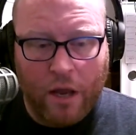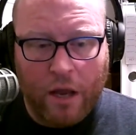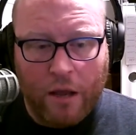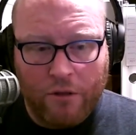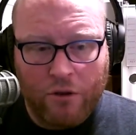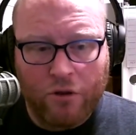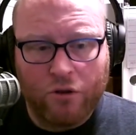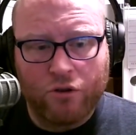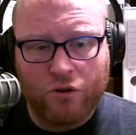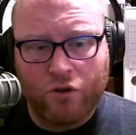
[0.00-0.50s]

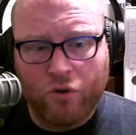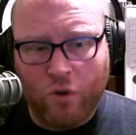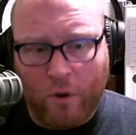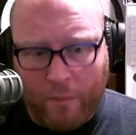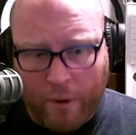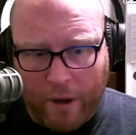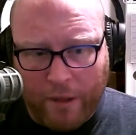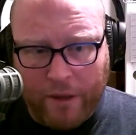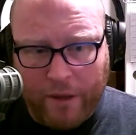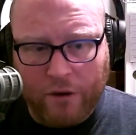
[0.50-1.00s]
And you can show up
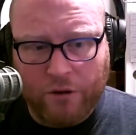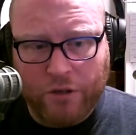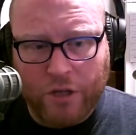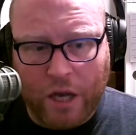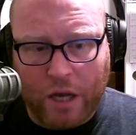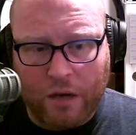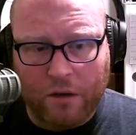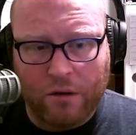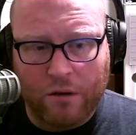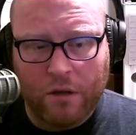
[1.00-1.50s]
on their
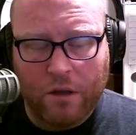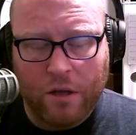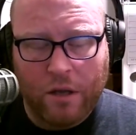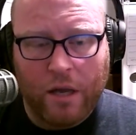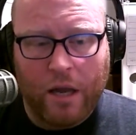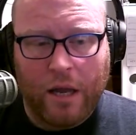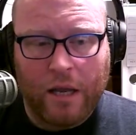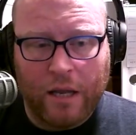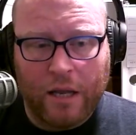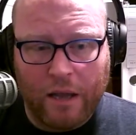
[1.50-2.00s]
channel
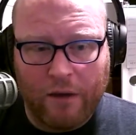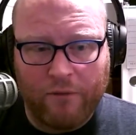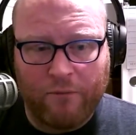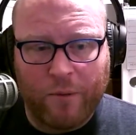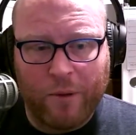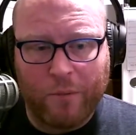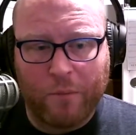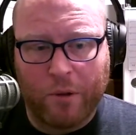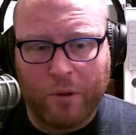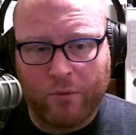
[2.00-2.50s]
and give
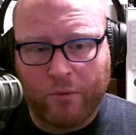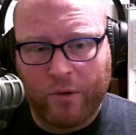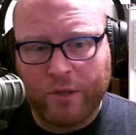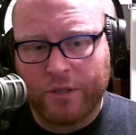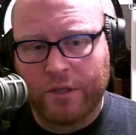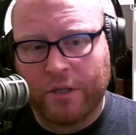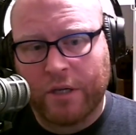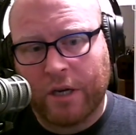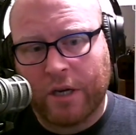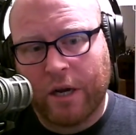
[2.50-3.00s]
people a
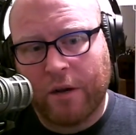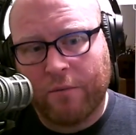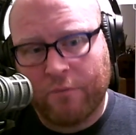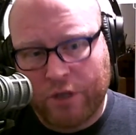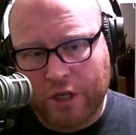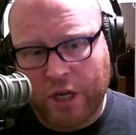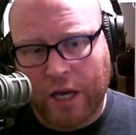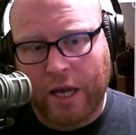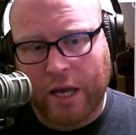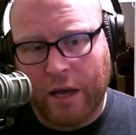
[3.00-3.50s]
reason to come
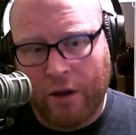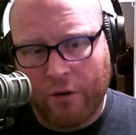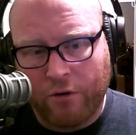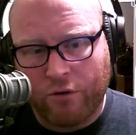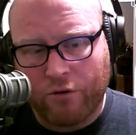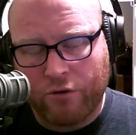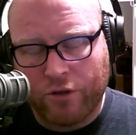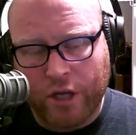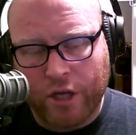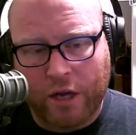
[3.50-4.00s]
check out
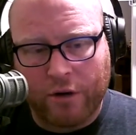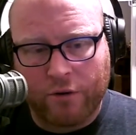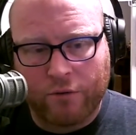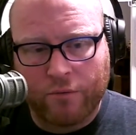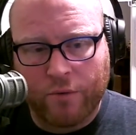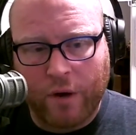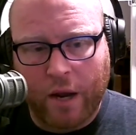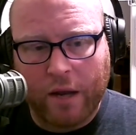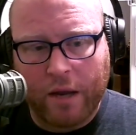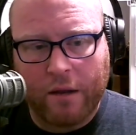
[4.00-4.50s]
your channel,
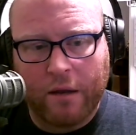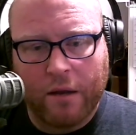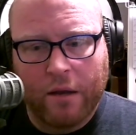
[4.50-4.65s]
right?